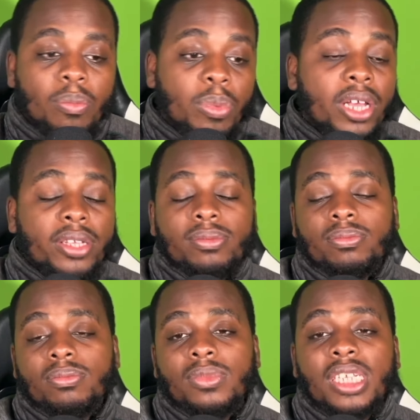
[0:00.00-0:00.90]
But
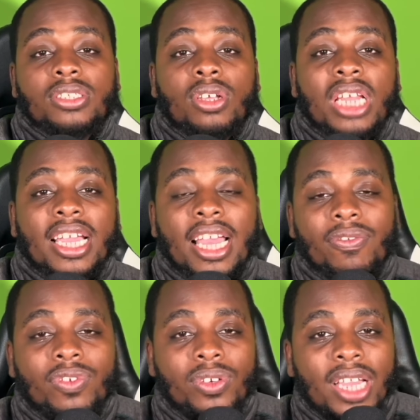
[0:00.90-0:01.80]
that's all I
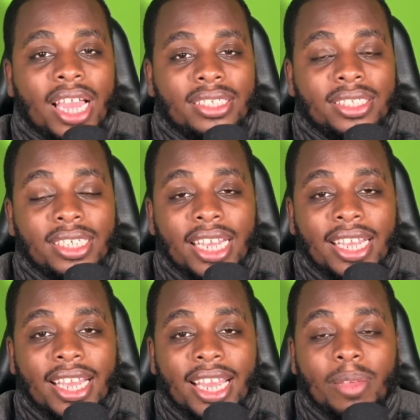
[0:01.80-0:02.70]
got for you guys
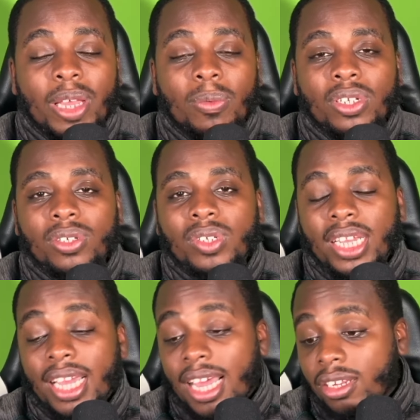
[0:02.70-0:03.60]
today. And hey man, what do you
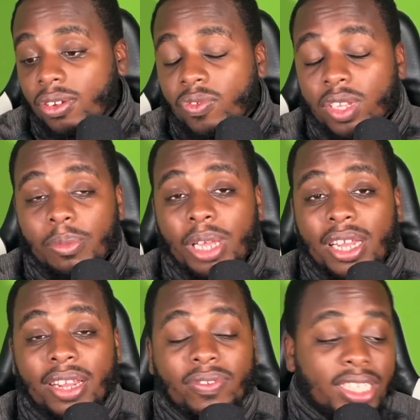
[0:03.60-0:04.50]
think? How do you feel
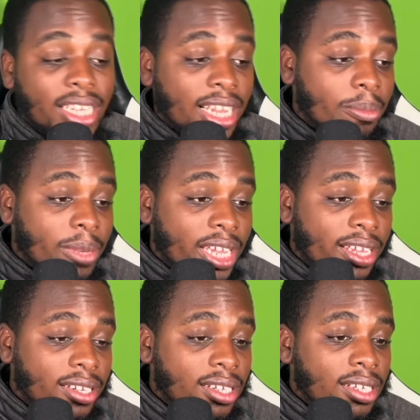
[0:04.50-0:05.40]
about everything, man?